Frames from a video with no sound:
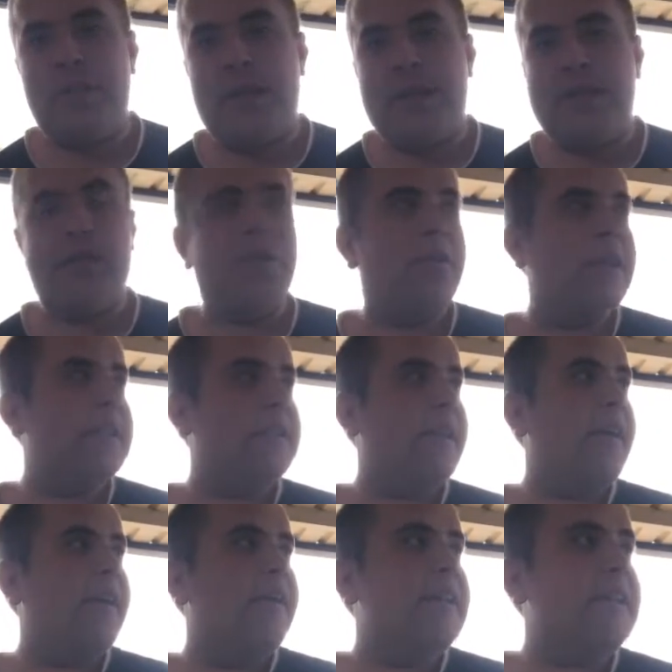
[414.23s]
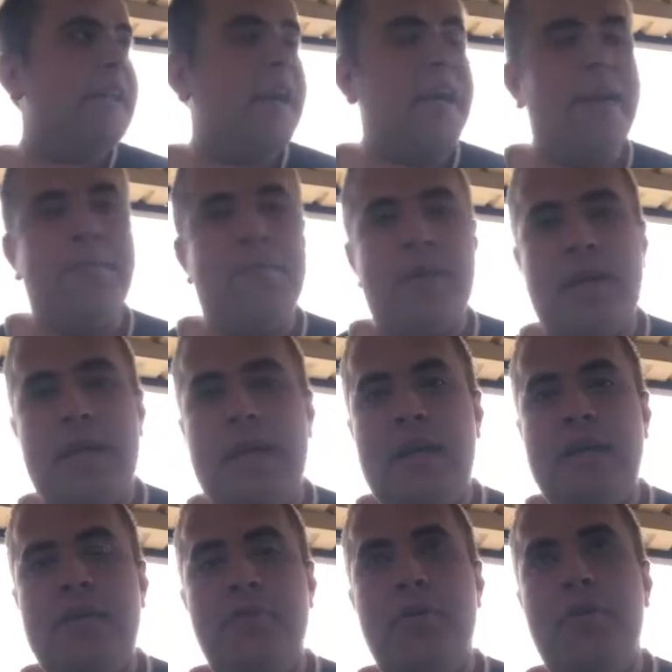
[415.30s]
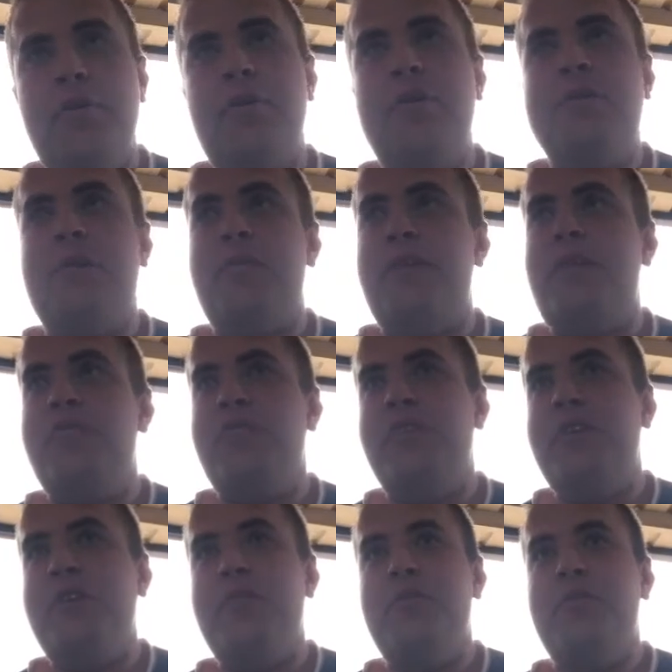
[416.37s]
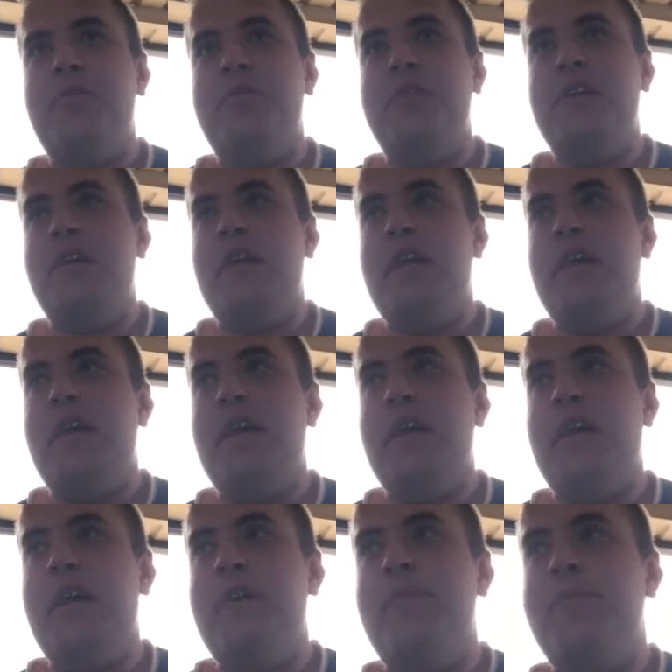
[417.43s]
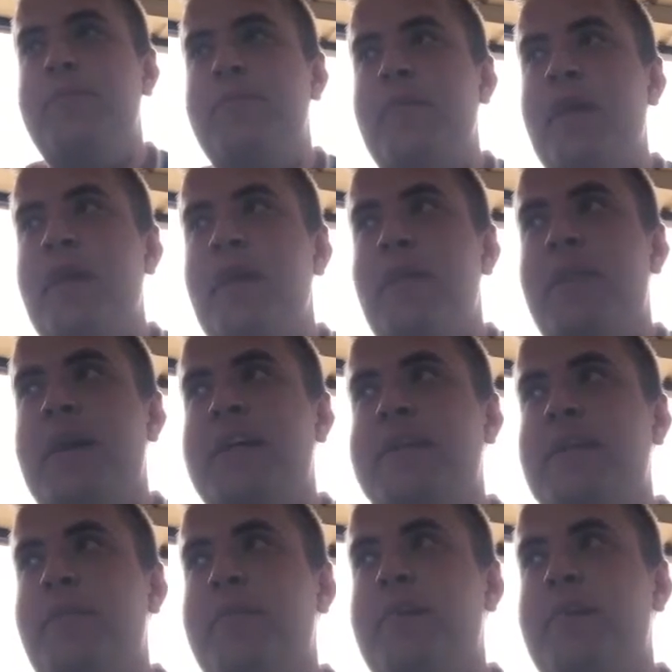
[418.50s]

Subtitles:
up against the Knights now. In this game, the Broncos, they've been really good. But as I